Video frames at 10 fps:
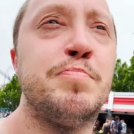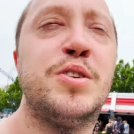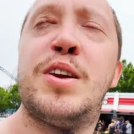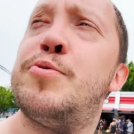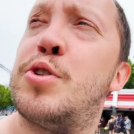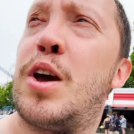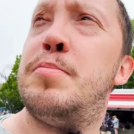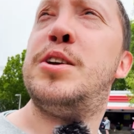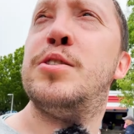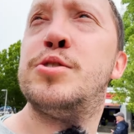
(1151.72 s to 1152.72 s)
But if you come
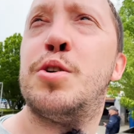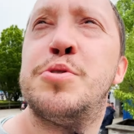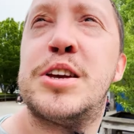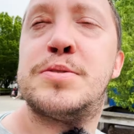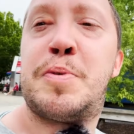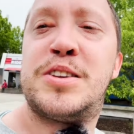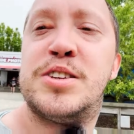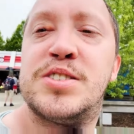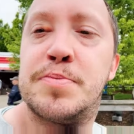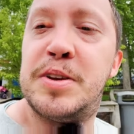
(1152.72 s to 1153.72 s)
here, don't expect
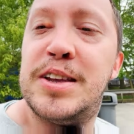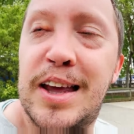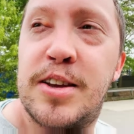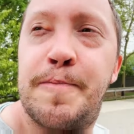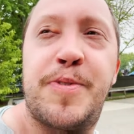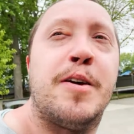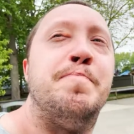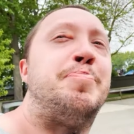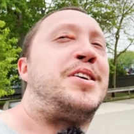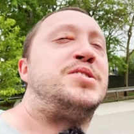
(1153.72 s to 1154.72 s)
this to be like the
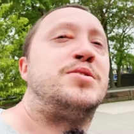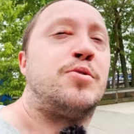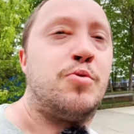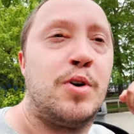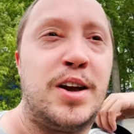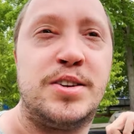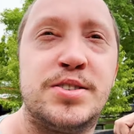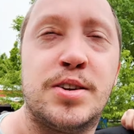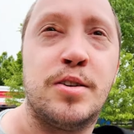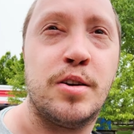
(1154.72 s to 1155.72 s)
best ride
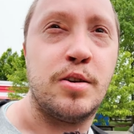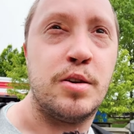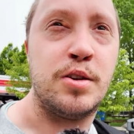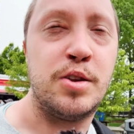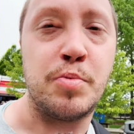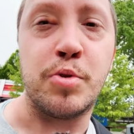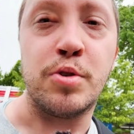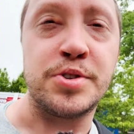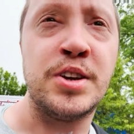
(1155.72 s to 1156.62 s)
in the world.